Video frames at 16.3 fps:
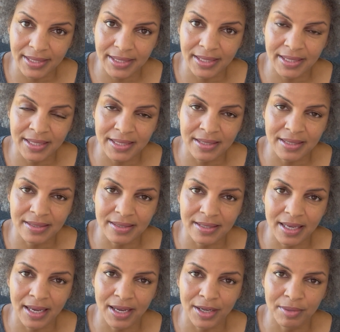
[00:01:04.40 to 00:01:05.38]
is
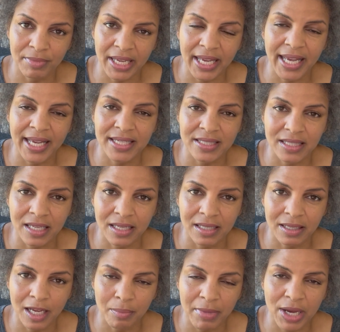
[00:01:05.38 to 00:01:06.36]
um, it has the
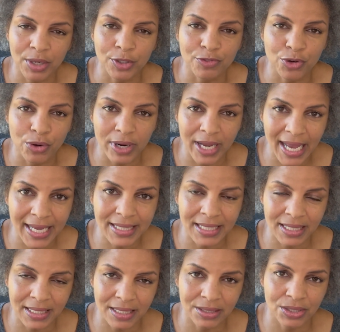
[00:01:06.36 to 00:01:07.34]
amount of
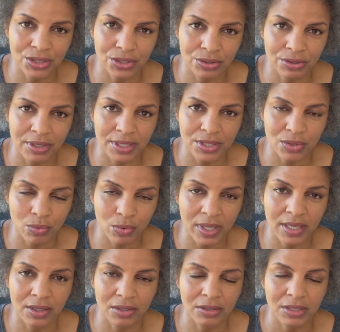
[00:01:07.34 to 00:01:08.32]
creatinine in the urine as
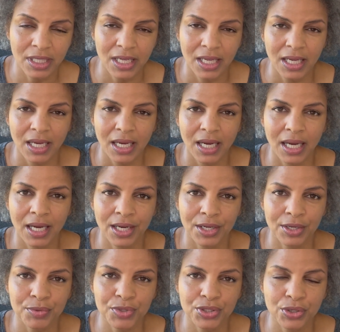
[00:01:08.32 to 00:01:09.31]
well,
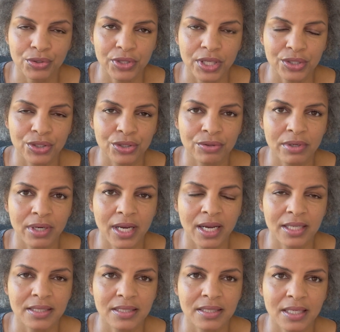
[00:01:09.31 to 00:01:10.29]
uh, so that you're
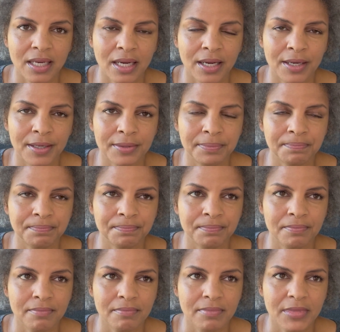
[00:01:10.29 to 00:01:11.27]
not um,
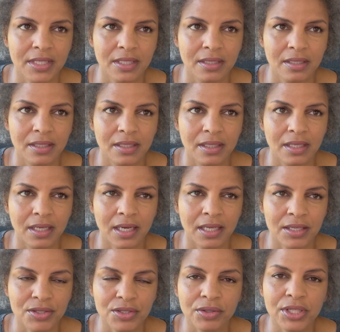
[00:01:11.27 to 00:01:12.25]

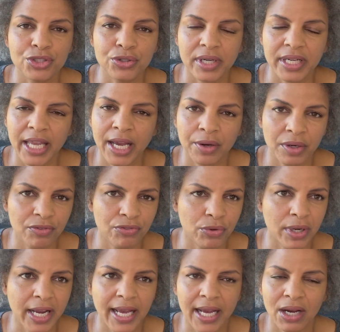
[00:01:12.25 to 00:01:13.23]
uh, so that you're accounting
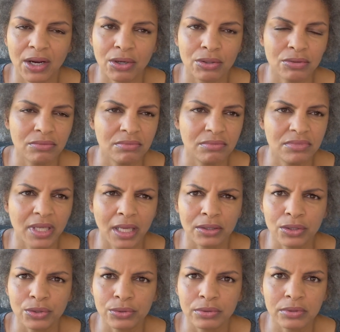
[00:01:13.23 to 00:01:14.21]
for how
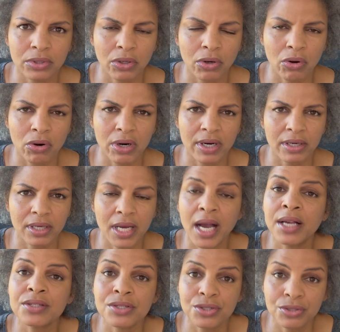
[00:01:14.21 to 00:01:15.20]
dilute or
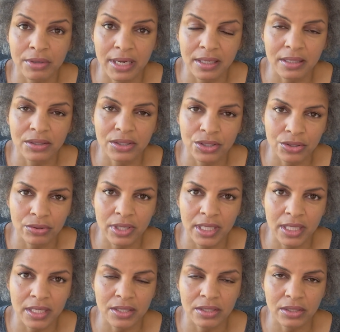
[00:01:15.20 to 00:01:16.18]
concentrated the urine
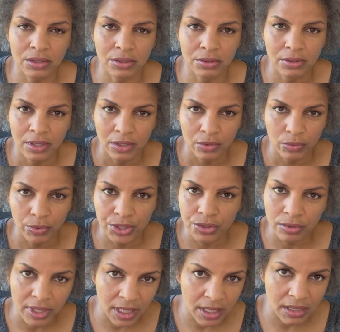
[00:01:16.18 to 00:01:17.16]
is. So when you
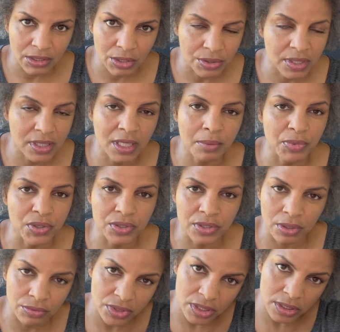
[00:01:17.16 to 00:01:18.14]
get those numbers,
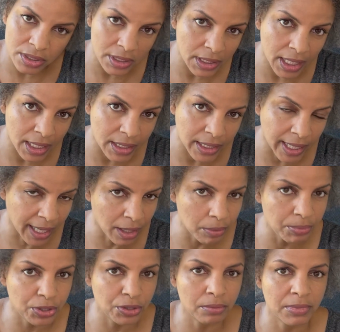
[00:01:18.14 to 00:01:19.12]
don't just look at the
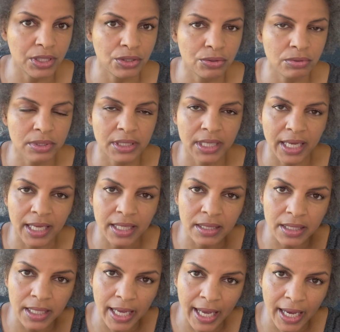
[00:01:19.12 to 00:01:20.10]
albumin. You look at
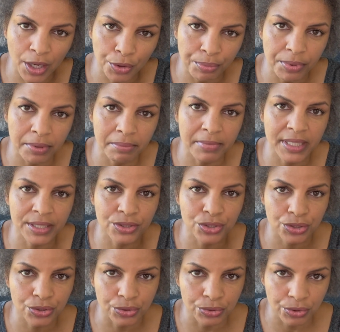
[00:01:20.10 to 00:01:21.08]
the albumin
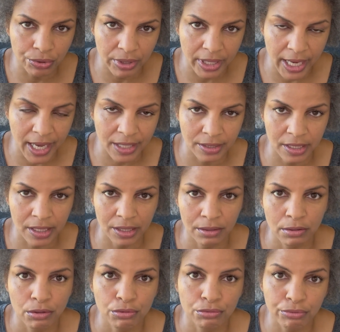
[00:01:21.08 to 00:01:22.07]
to creatinine
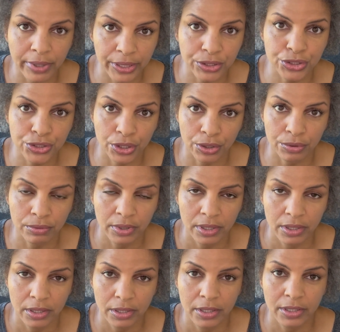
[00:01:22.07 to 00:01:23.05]
ratio,
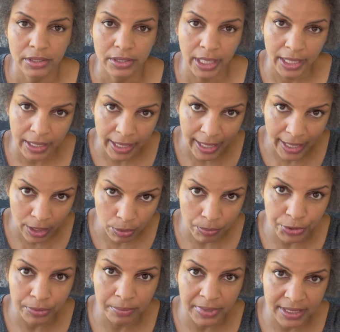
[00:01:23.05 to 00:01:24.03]
like
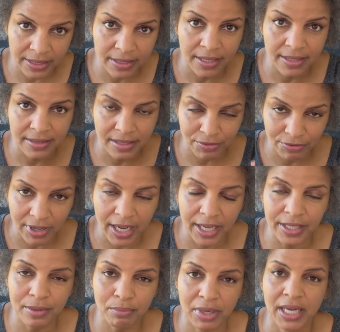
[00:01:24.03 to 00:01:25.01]
albumin
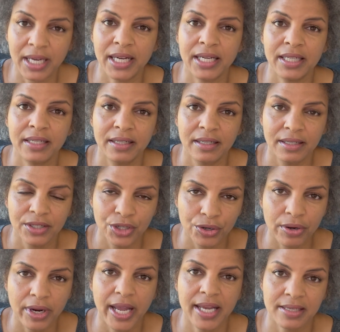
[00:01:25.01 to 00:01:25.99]
divided by
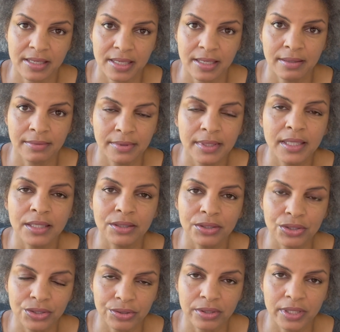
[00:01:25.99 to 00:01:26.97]
creatinine in the
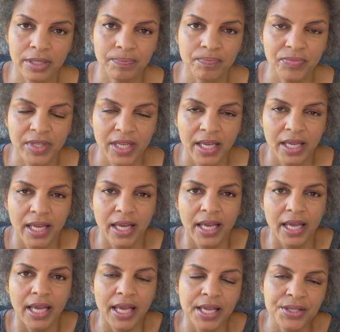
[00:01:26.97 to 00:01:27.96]
urine.
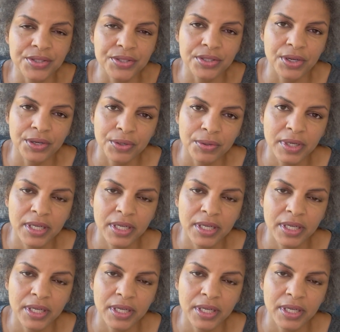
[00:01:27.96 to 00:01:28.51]
And so